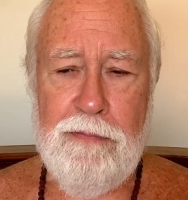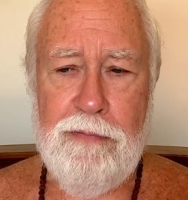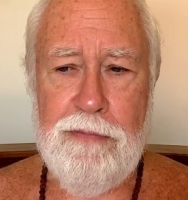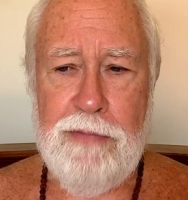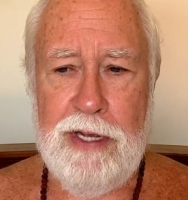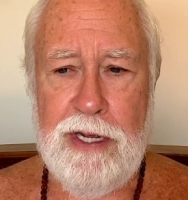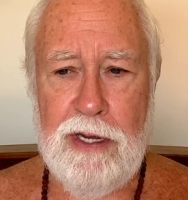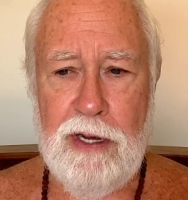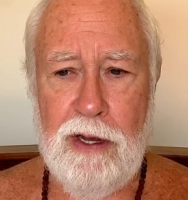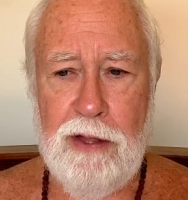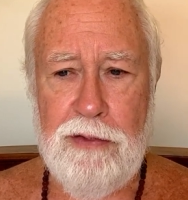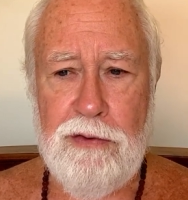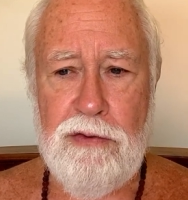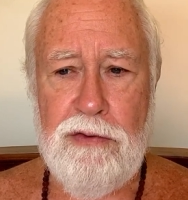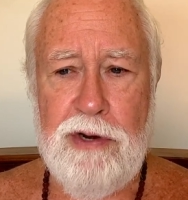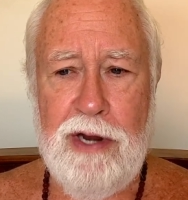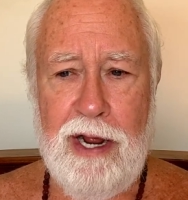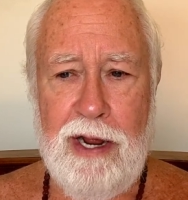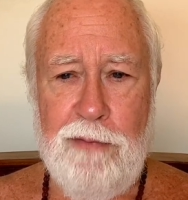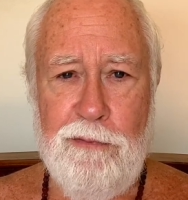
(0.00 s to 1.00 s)
the other
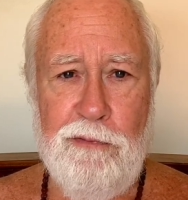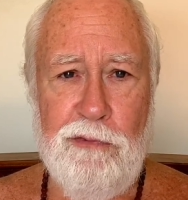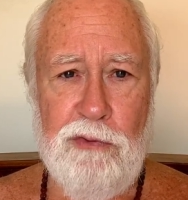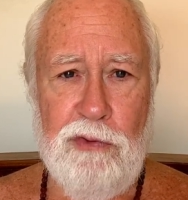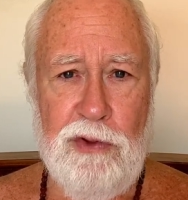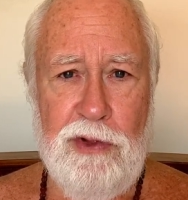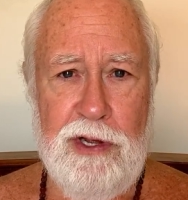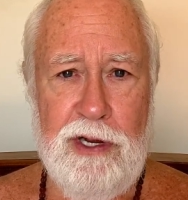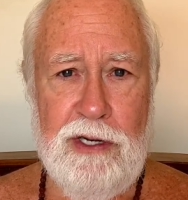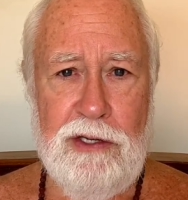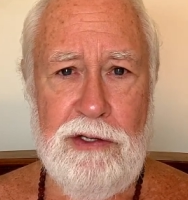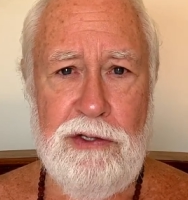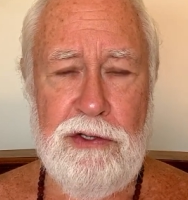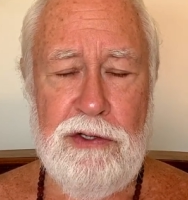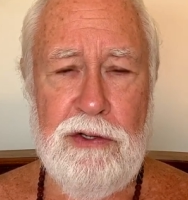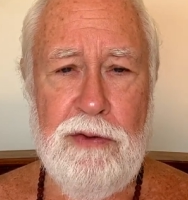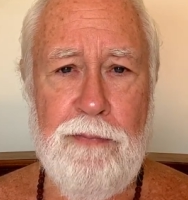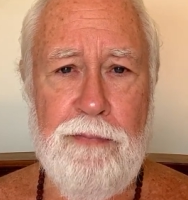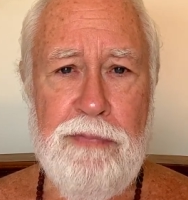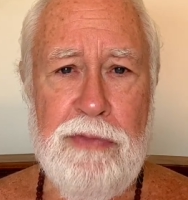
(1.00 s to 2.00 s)
name for
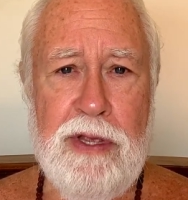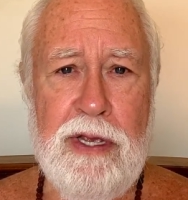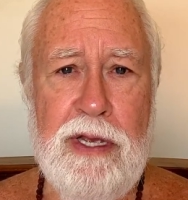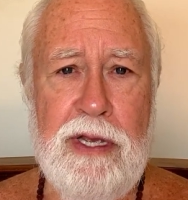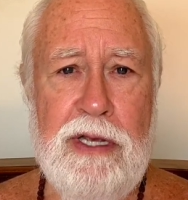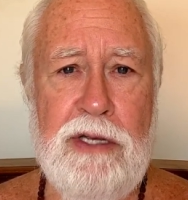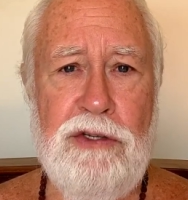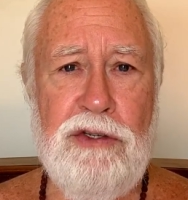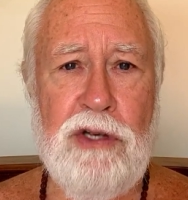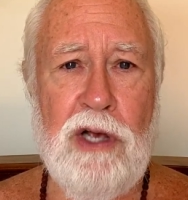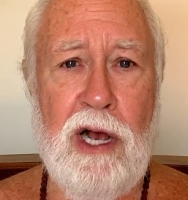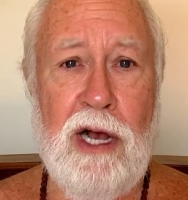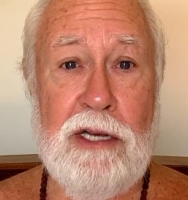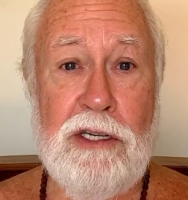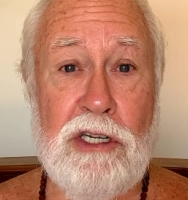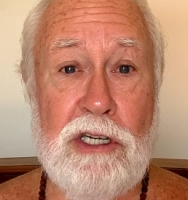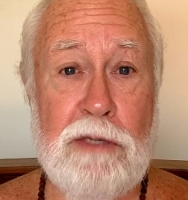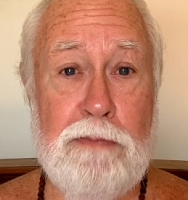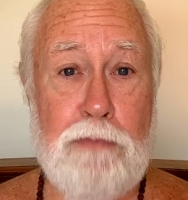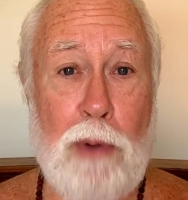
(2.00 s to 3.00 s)
this is
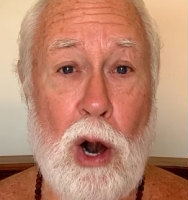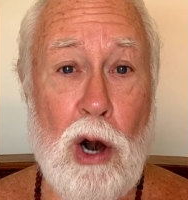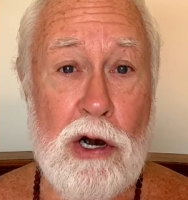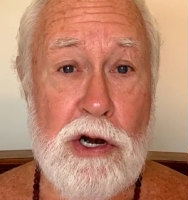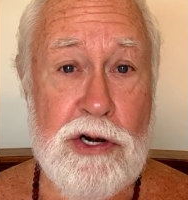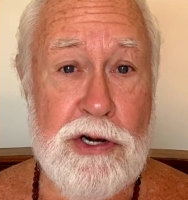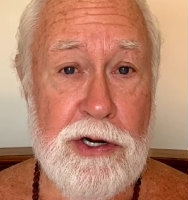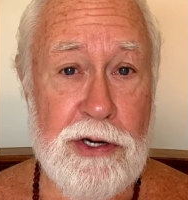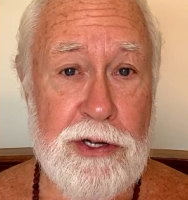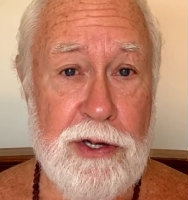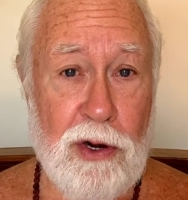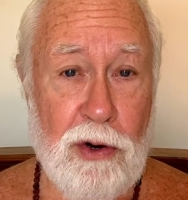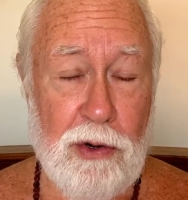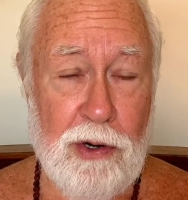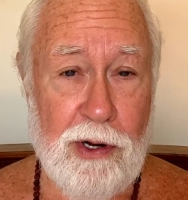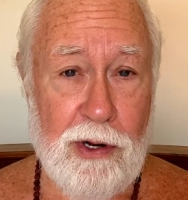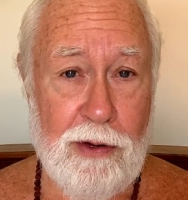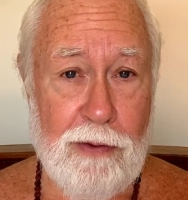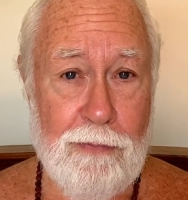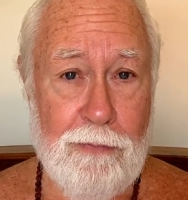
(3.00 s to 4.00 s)
Asparsha
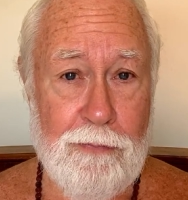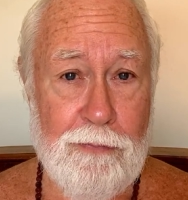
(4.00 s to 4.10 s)
Yoga.